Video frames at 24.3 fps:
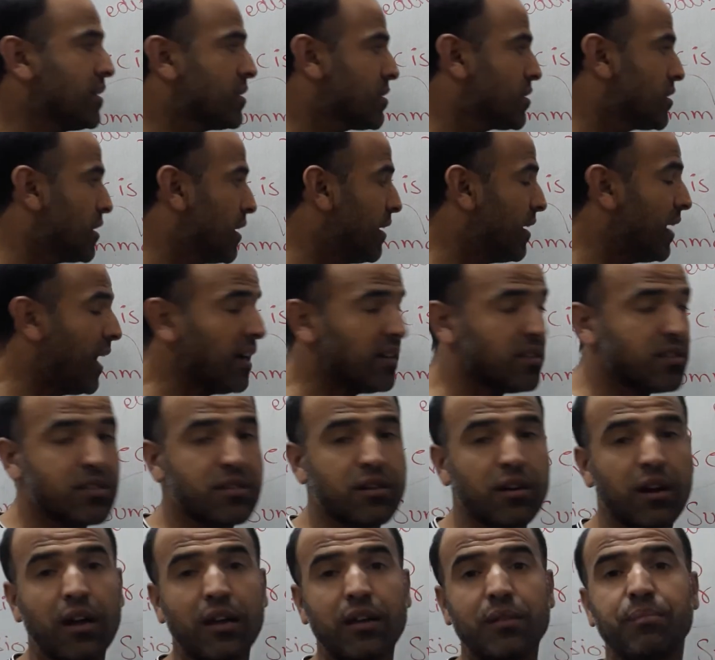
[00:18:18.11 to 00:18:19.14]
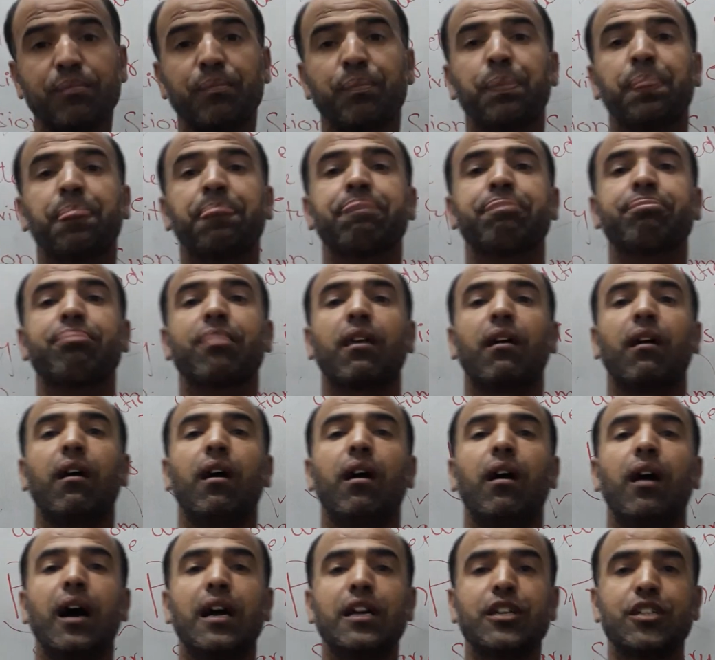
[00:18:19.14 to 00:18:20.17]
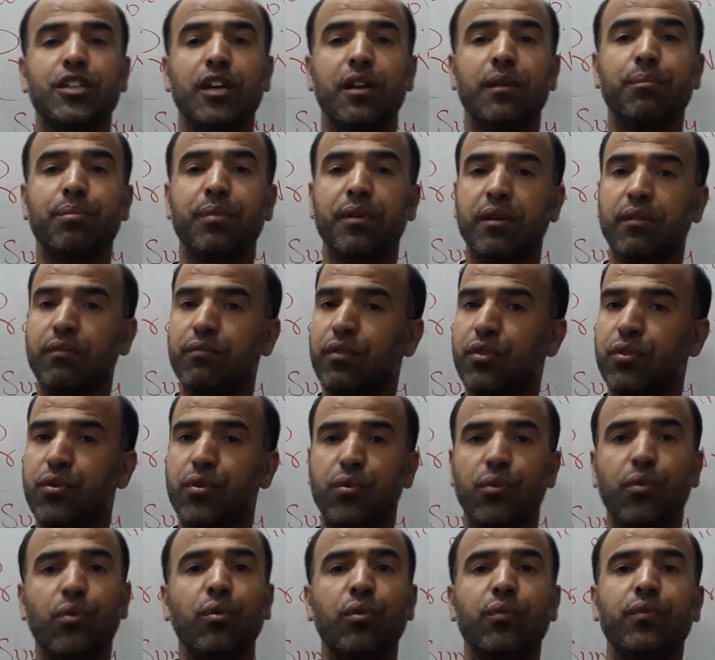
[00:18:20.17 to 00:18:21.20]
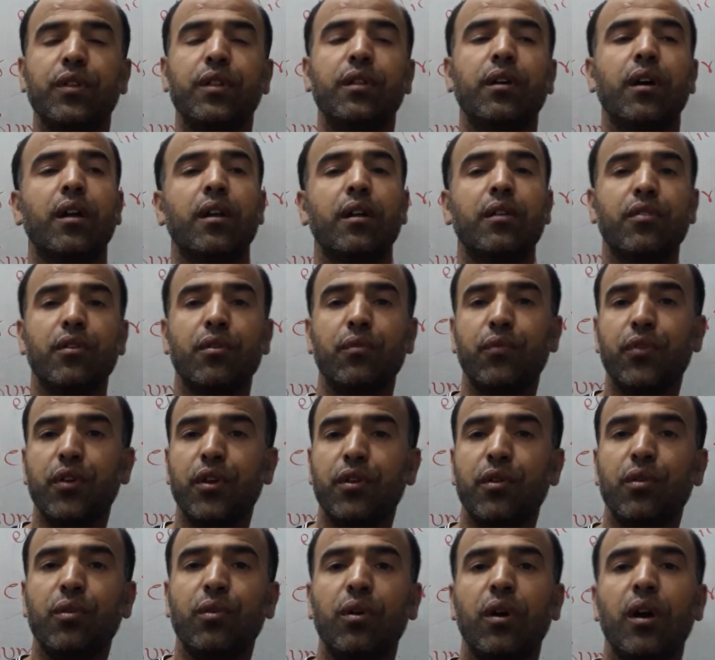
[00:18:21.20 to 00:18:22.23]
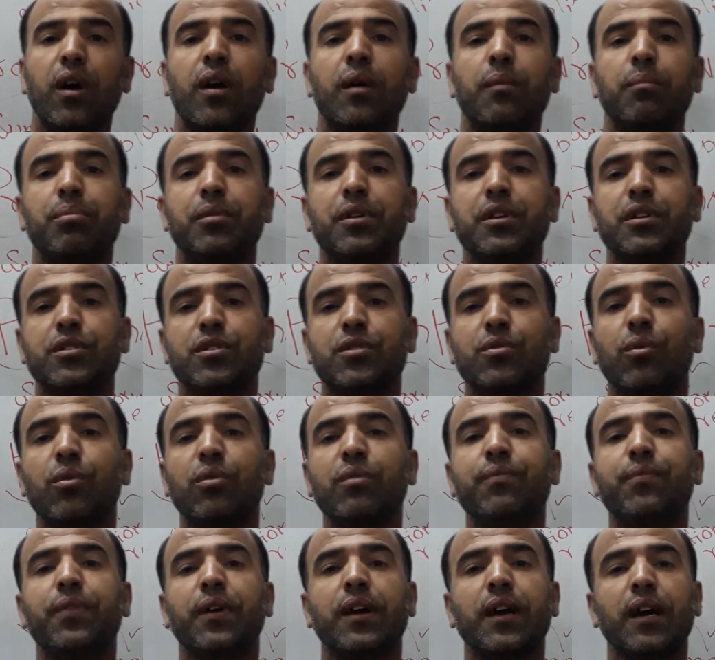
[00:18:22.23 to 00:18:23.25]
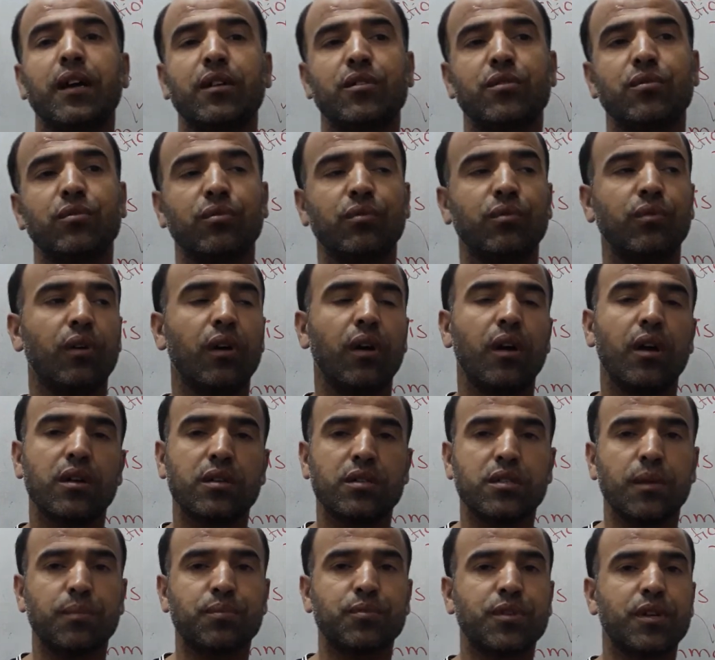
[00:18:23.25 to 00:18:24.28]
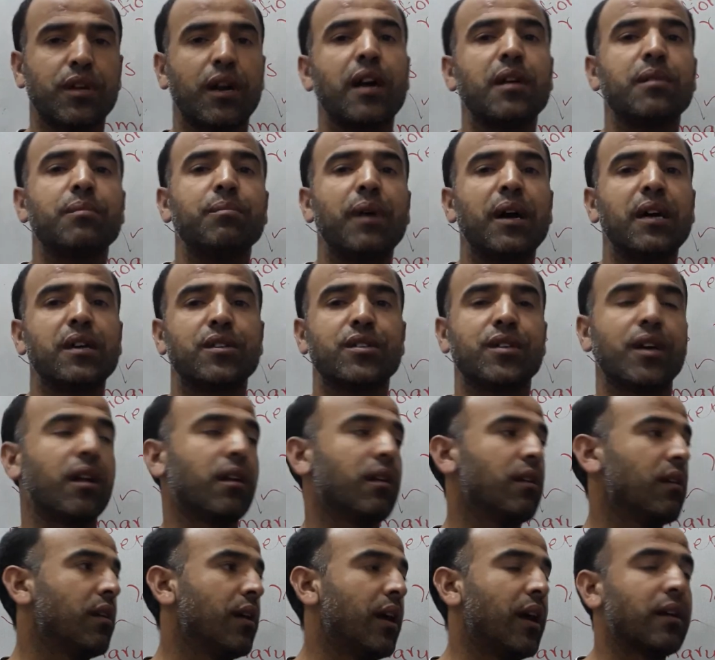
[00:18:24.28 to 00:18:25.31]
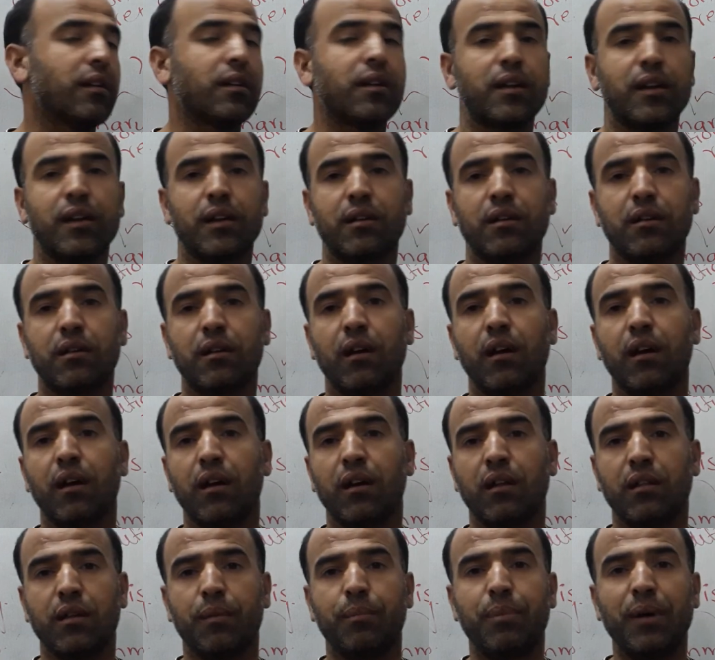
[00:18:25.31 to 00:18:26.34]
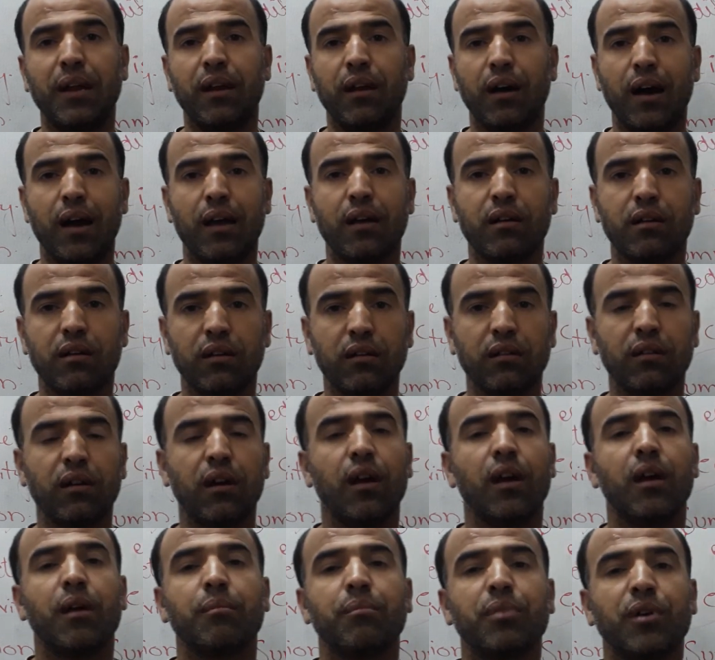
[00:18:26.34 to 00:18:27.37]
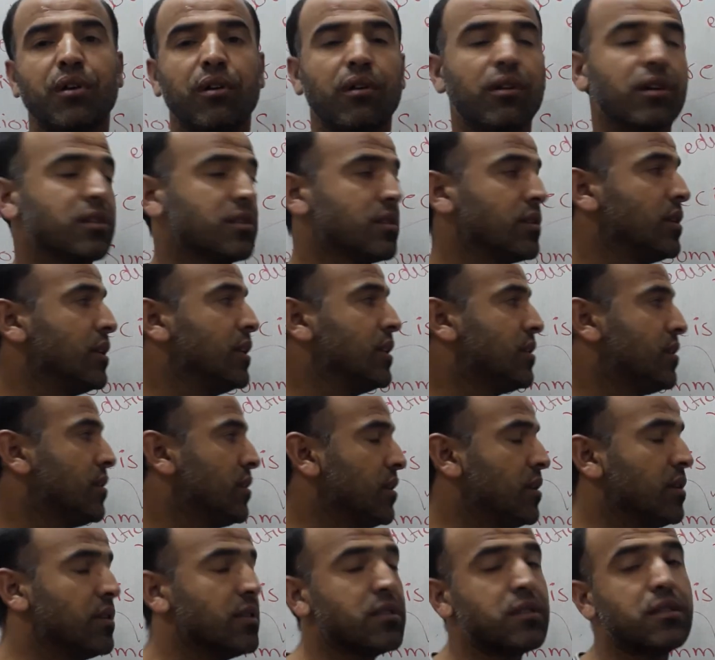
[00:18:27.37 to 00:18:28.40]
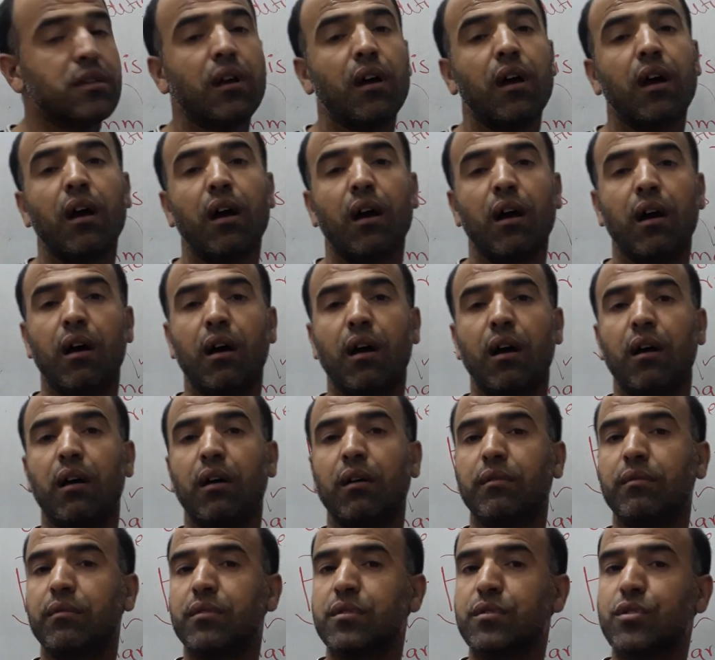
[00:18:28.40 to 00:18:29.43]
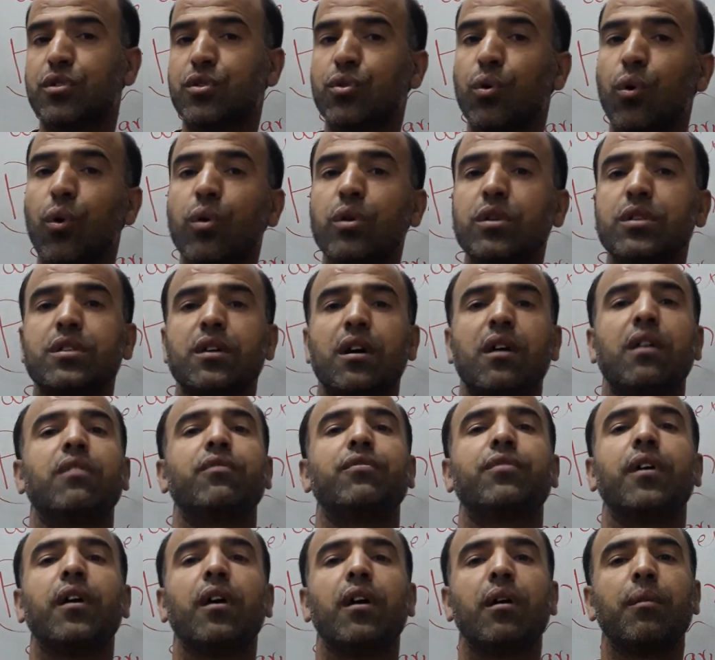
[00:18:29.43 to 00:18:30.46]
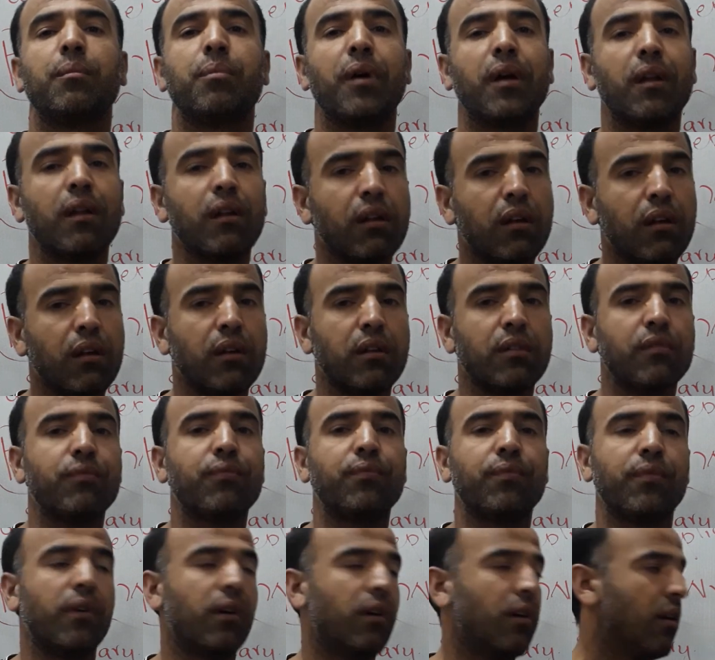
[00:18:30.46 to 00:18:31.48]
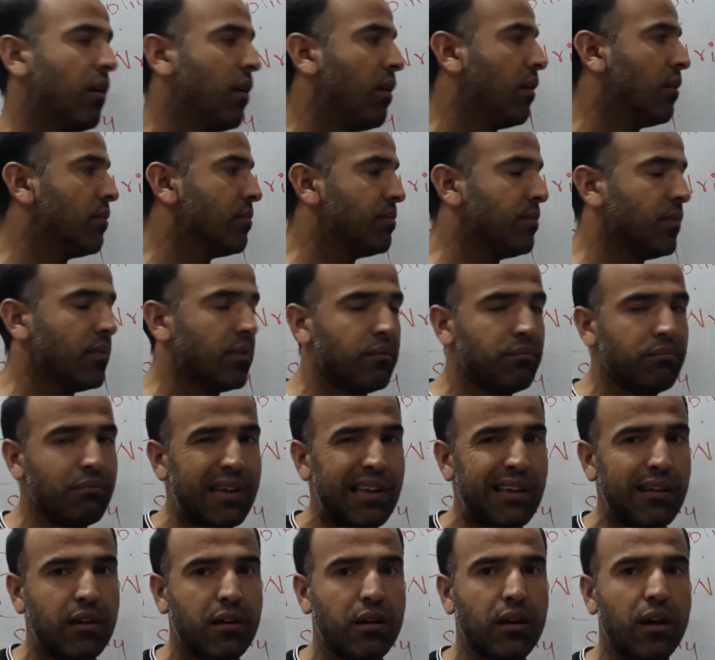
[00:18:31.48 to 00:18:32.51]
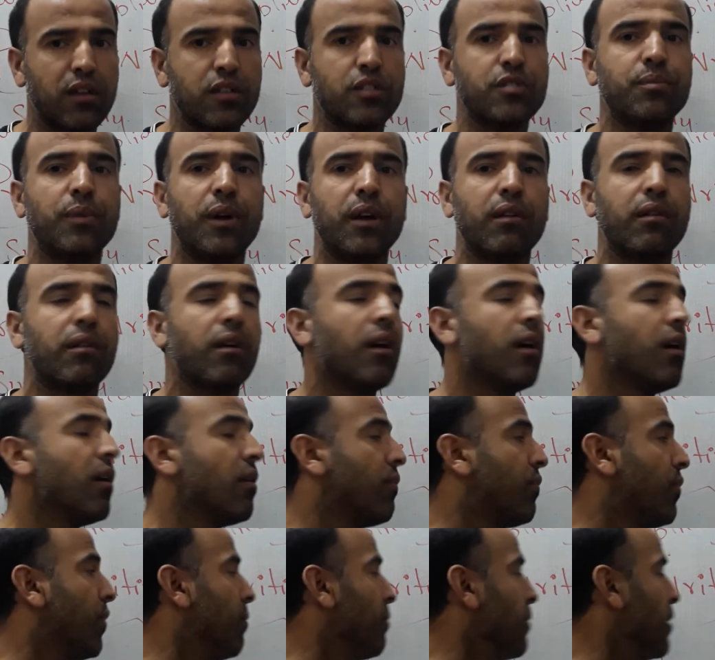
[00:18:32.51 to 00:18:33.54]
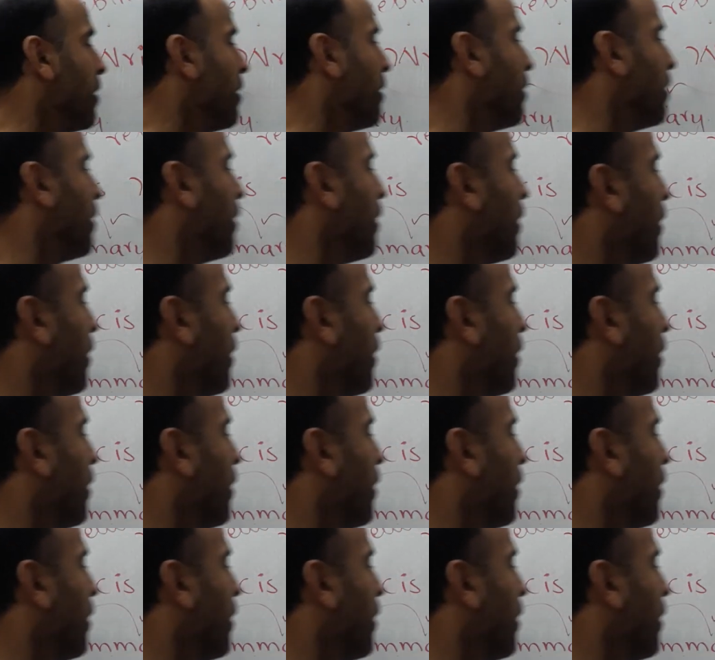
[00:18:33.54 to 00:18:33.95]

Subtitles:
Till next time, I shall be with you with another video. Please don't forget to subscribe my channel and click the bell icon, because it is a source of perennial encouragement for me.